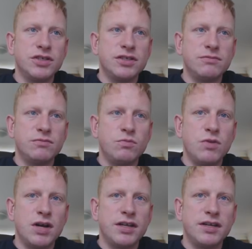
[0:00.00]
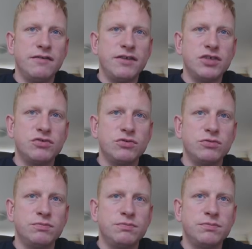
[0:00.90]
is one
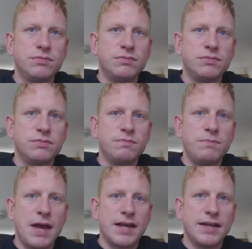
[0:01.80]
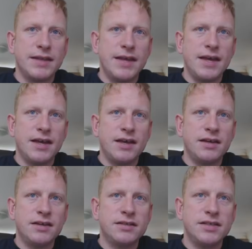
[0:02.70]
individual packet there,
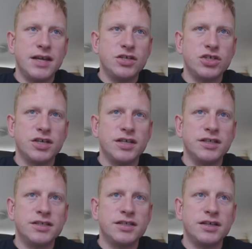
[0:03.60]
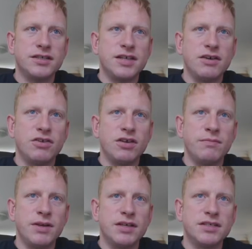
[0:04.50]
10 sheets. I sell
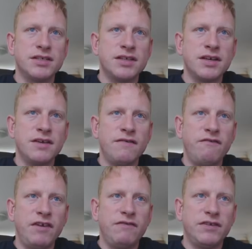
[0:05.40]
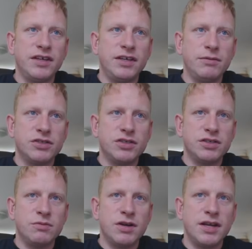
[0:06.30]
them as 50, which is
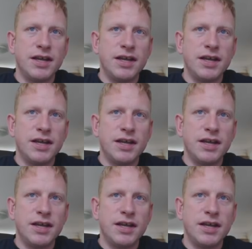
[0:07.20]
the one